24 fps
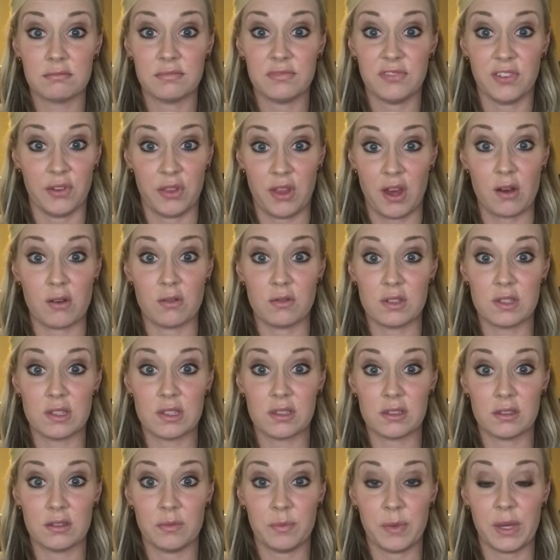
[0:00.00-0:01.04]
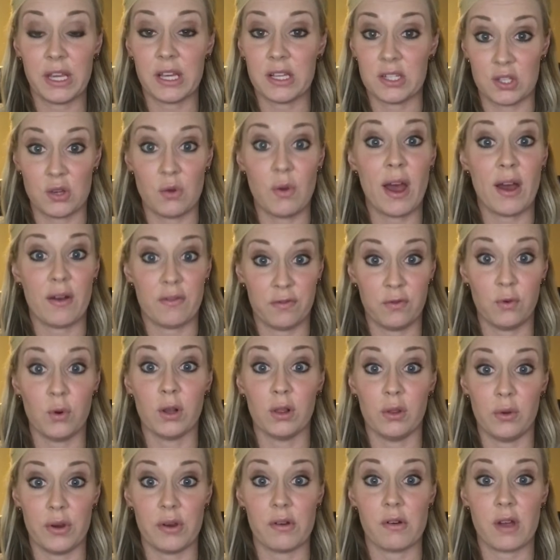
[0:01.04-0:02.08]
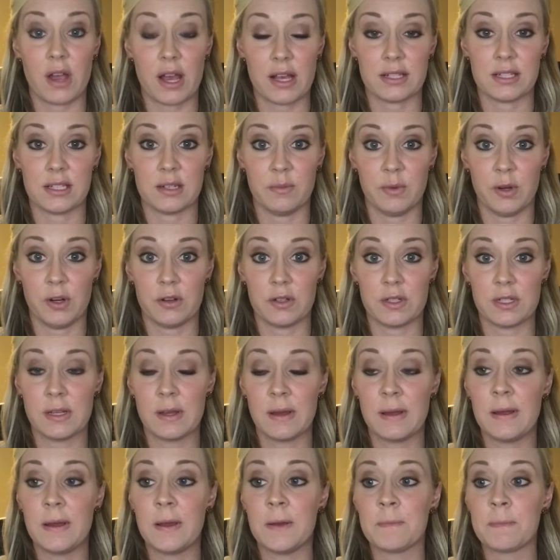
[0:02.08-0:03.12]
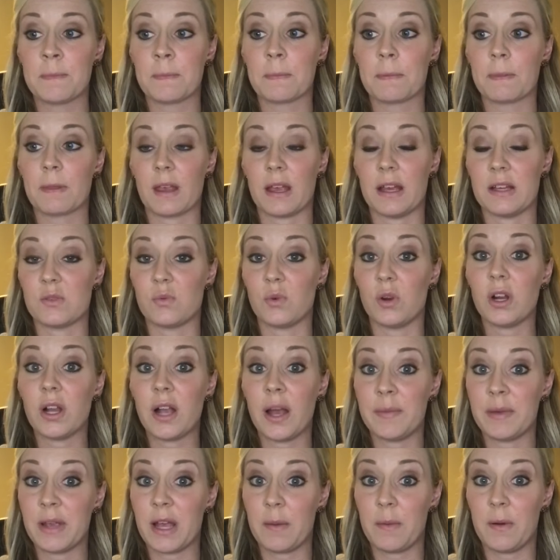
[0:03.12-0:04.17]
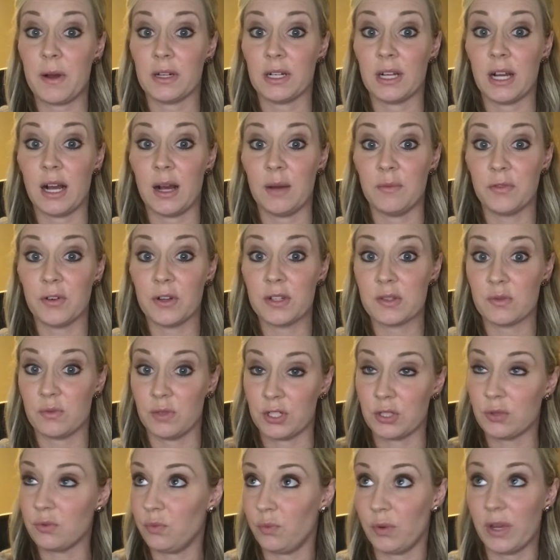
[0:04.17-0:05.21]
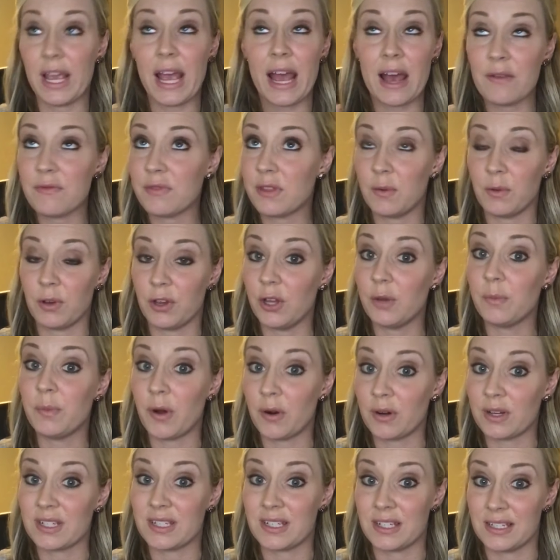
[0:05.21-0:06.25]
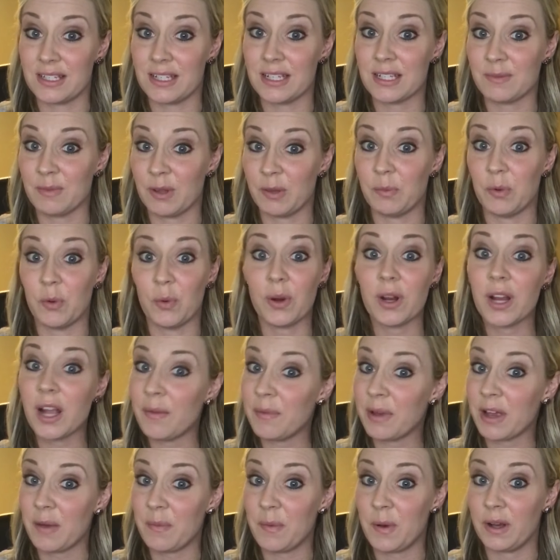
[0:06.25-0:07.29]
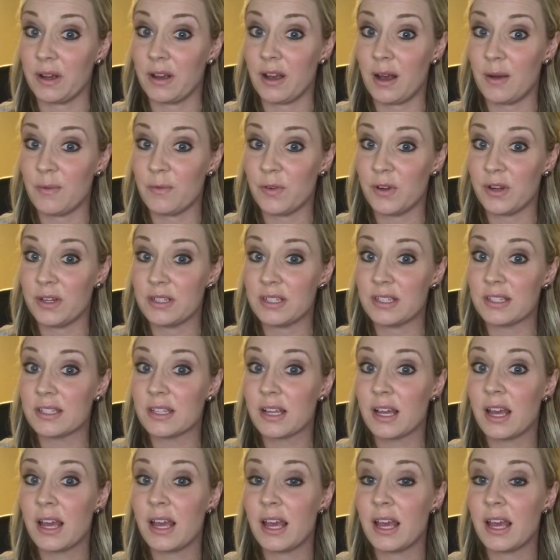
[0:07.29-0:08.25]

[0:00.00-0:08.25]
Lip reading: for those because you have 4 loyal customers. Guys, we're coming up on conference, which we have the good bonuses this month, but we're coming up on conference.